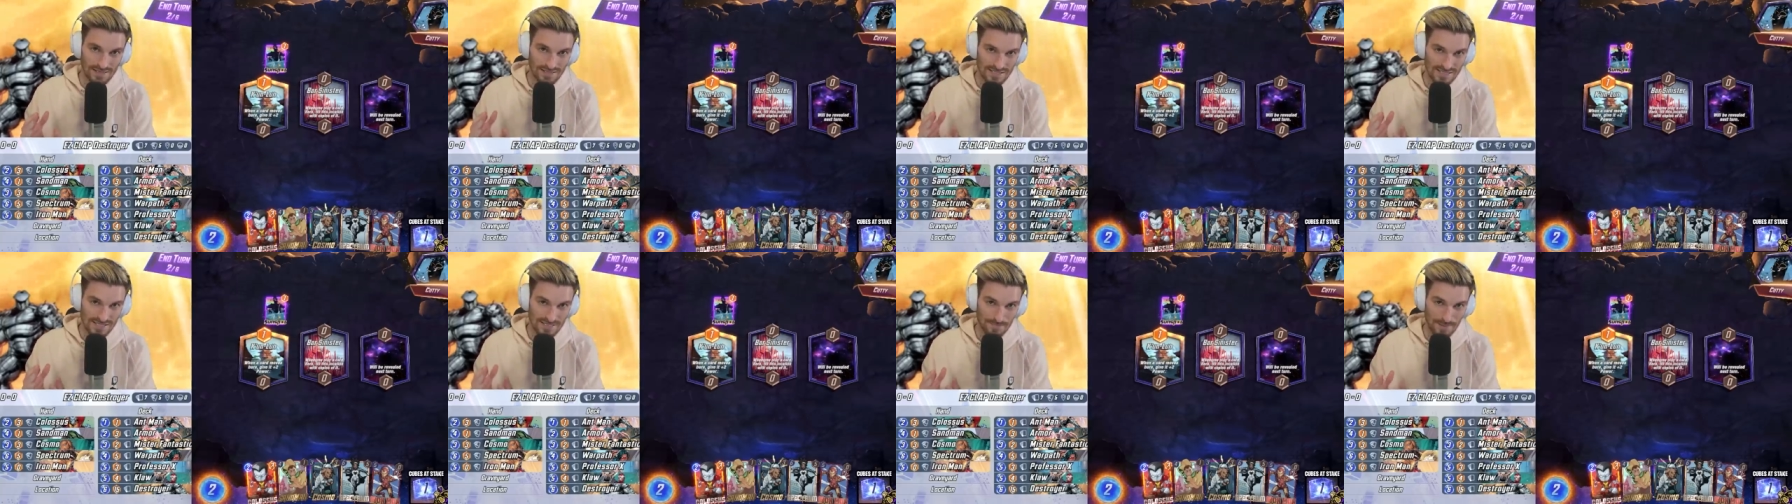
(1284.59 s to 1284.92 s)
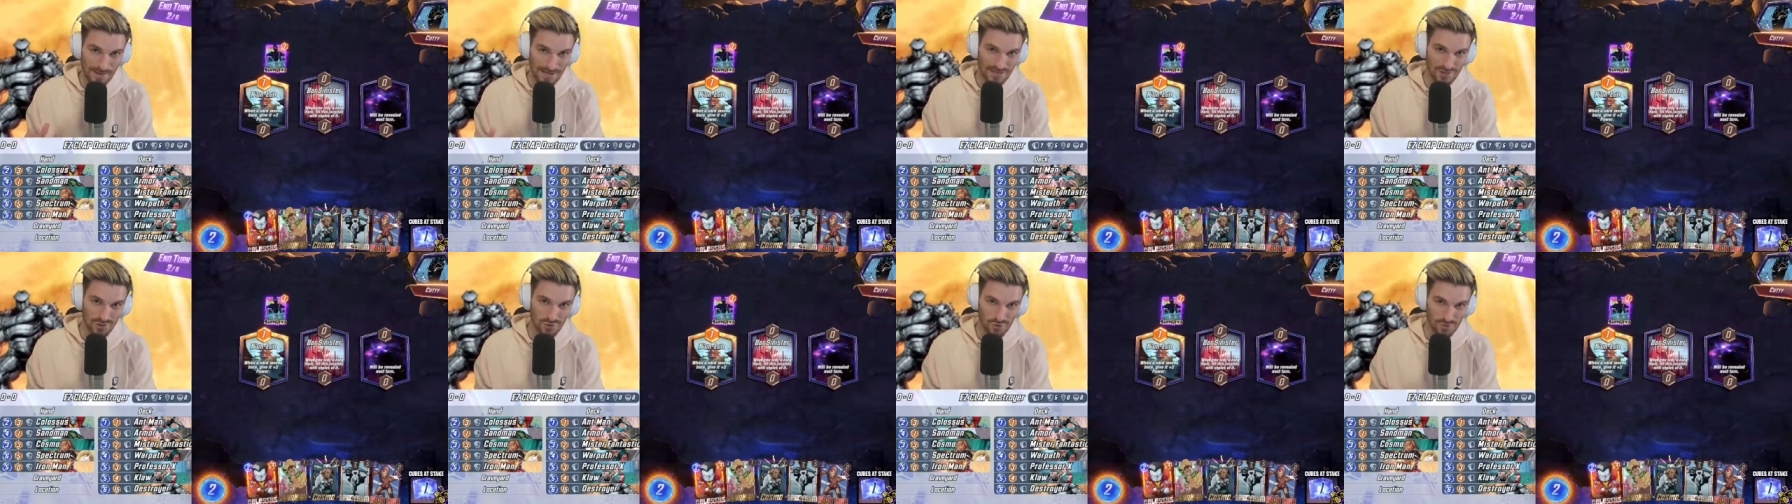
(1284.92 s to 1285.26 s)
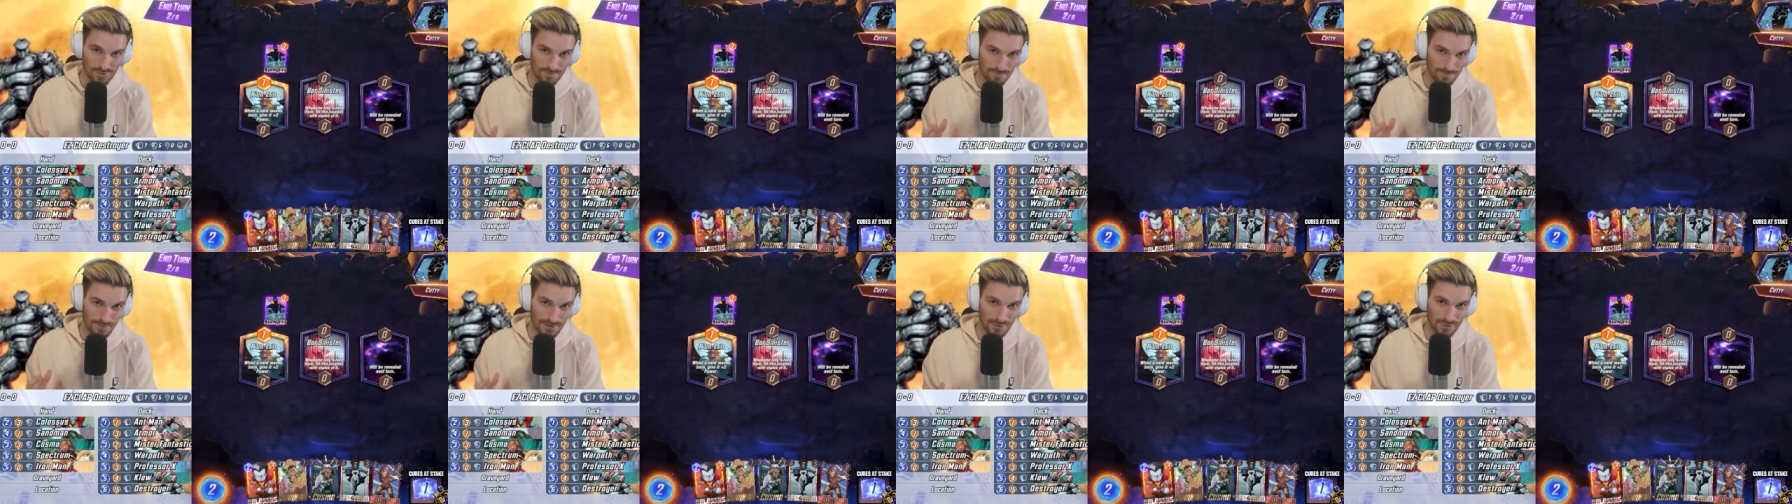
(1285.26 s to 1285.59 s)

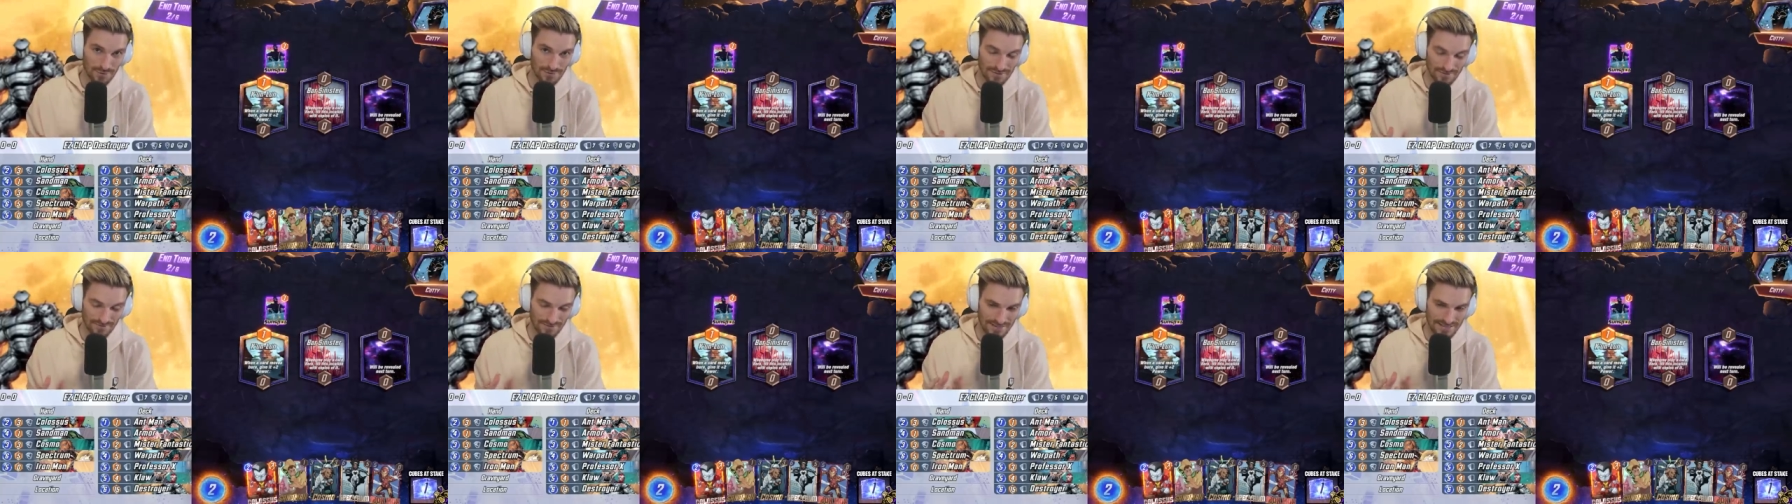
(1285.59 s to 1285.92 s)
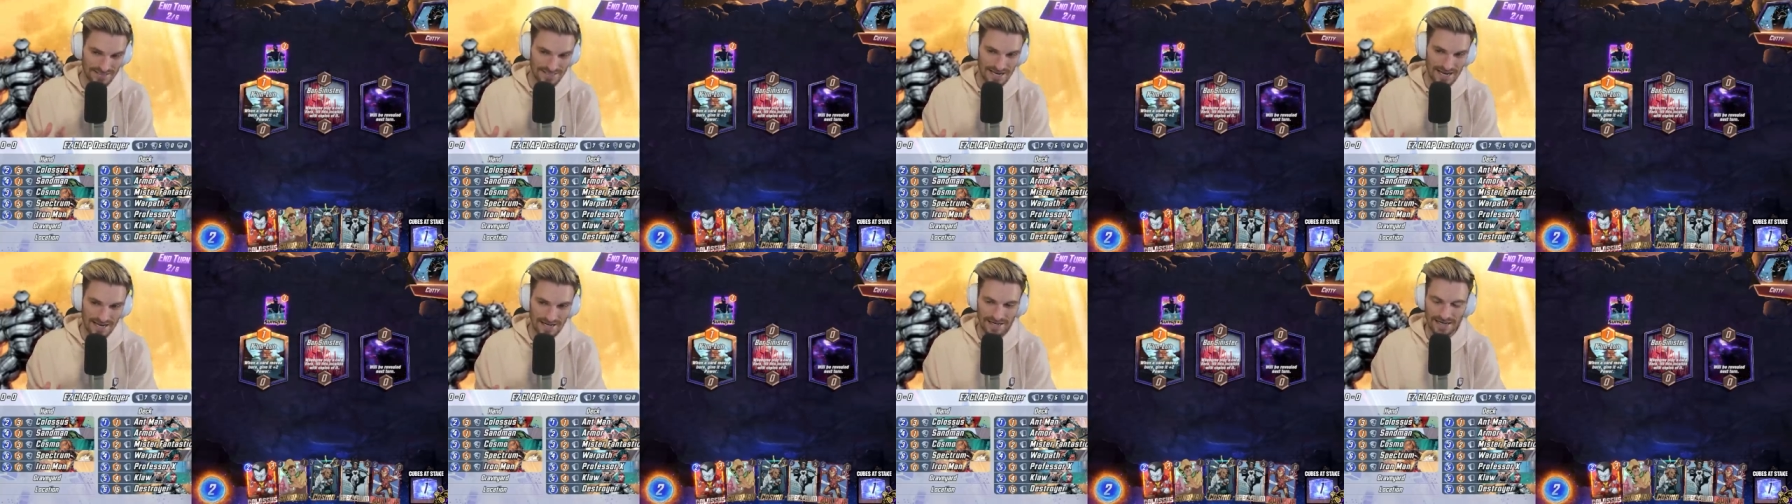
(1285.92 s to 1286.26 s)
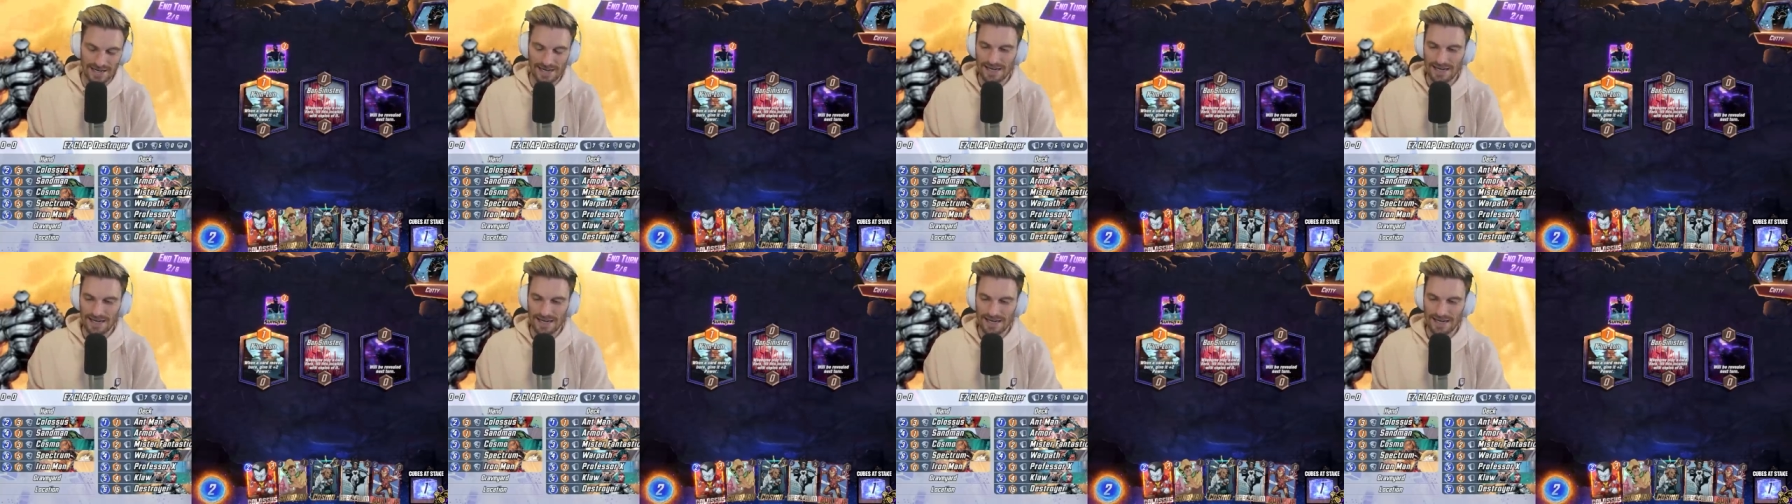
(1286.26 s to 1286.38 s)
Spectrum build of the deck.